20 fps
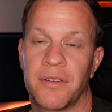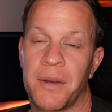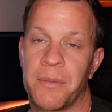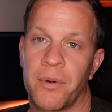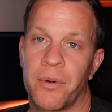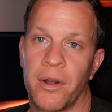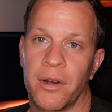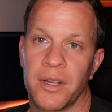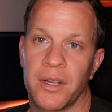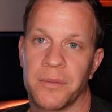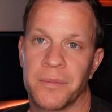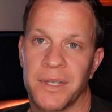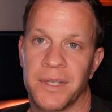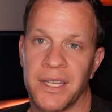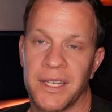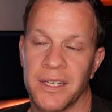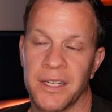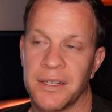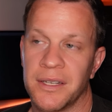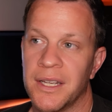program to
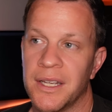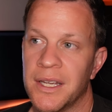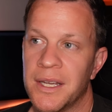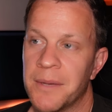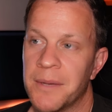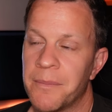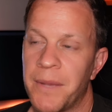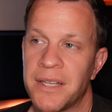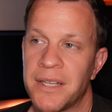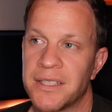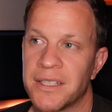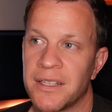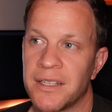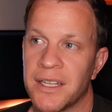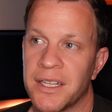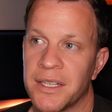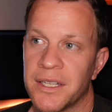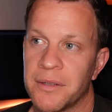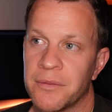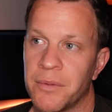get in.
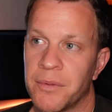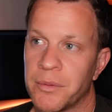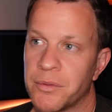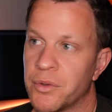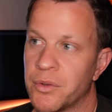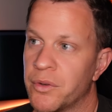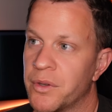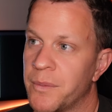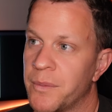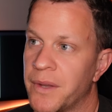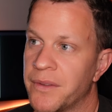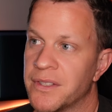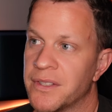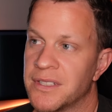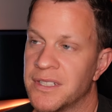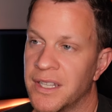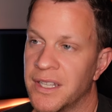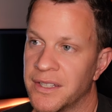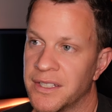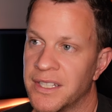Basically, we were talking about
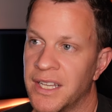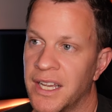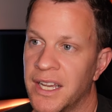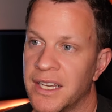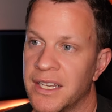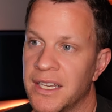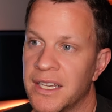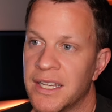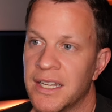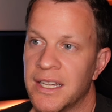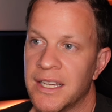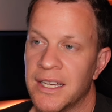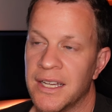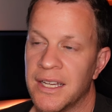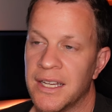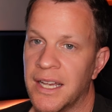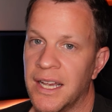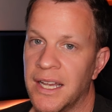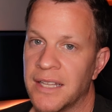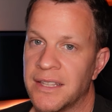this the other day.
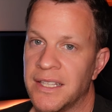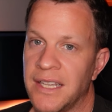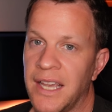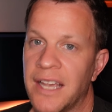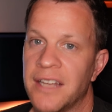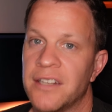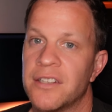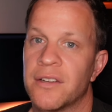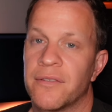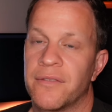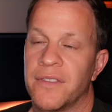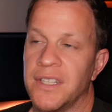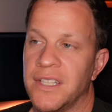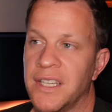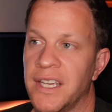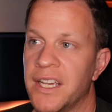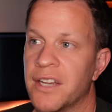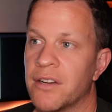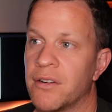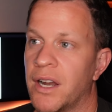At the end of the
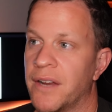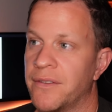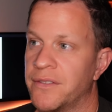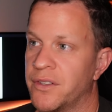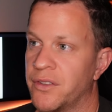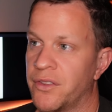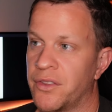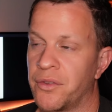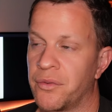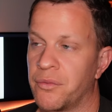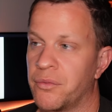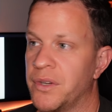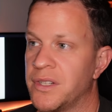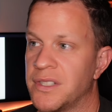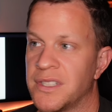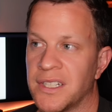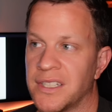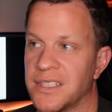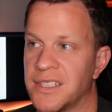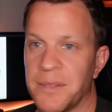year, after
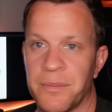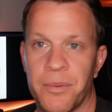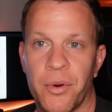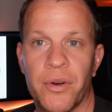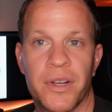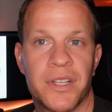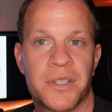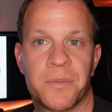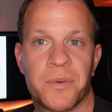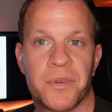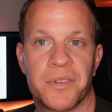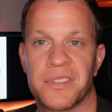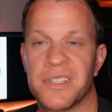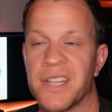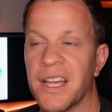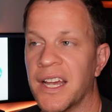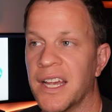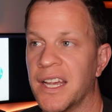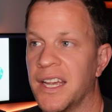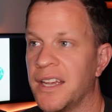360 points per
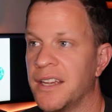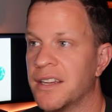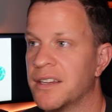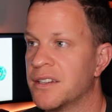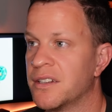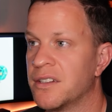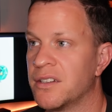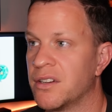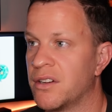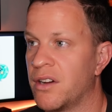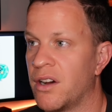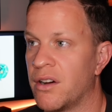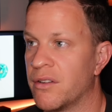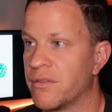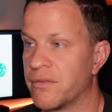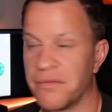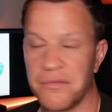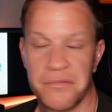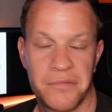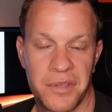se,
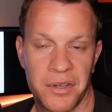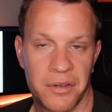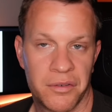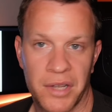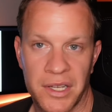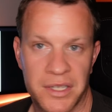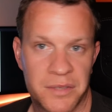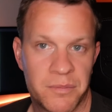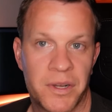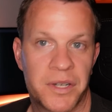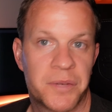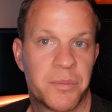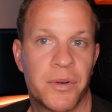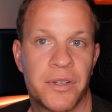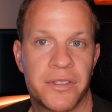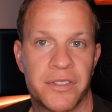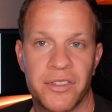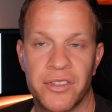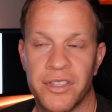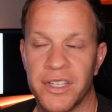of as much
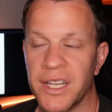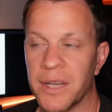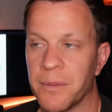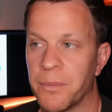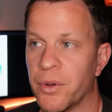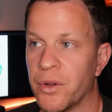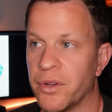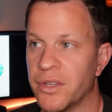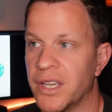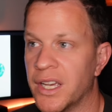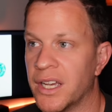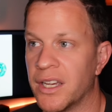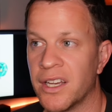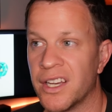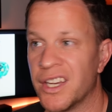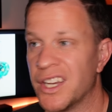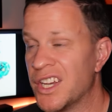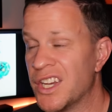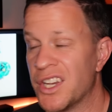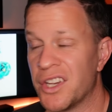points as you get per year,
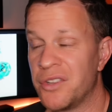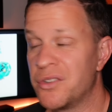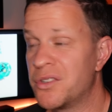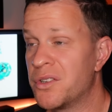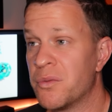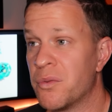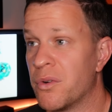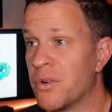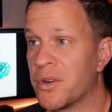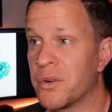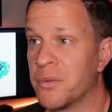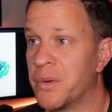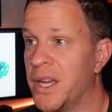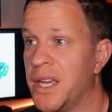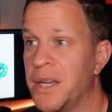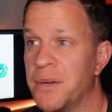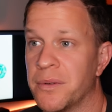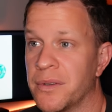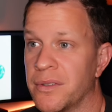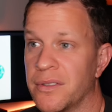you could walk
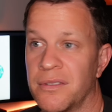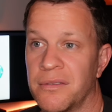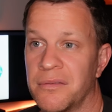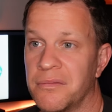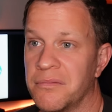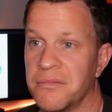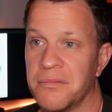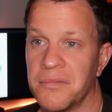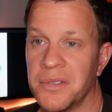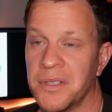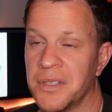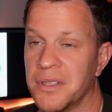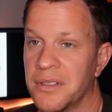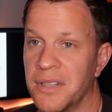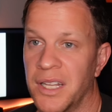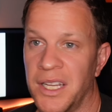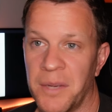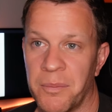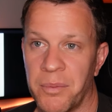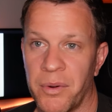away with
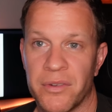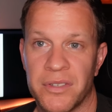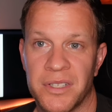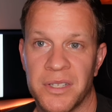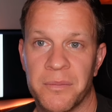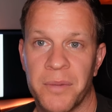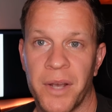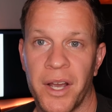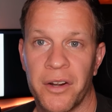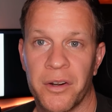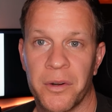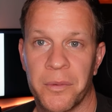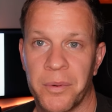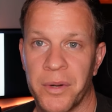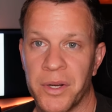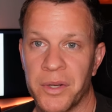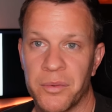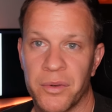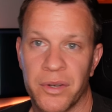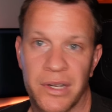like a protein powder, a
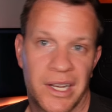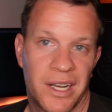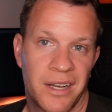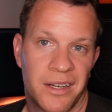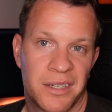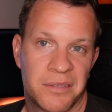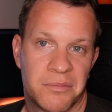pre-workout,